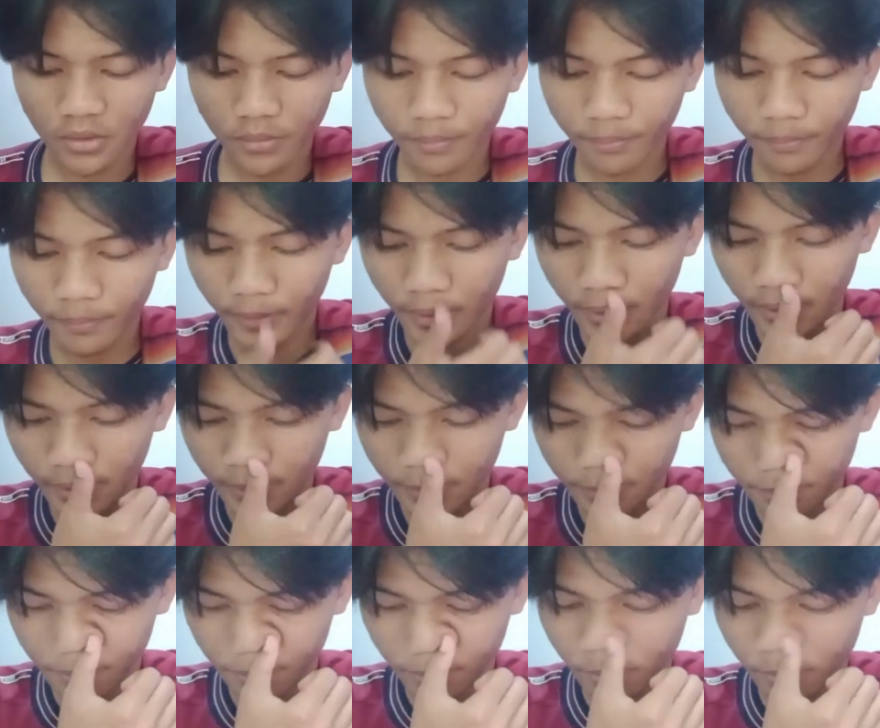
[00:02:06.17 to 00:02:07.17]

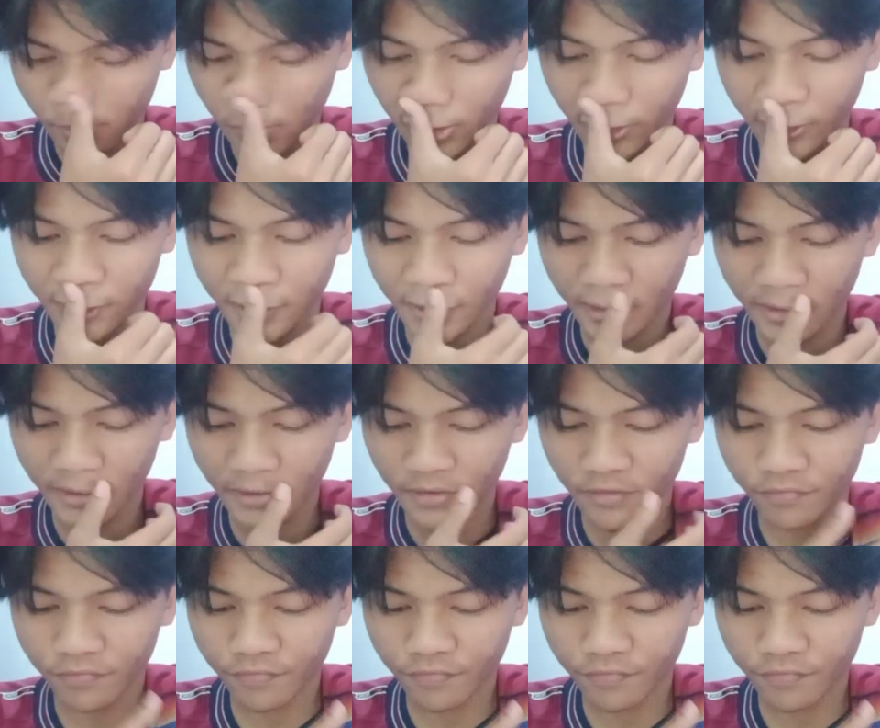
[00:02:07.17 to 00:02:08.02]
marking the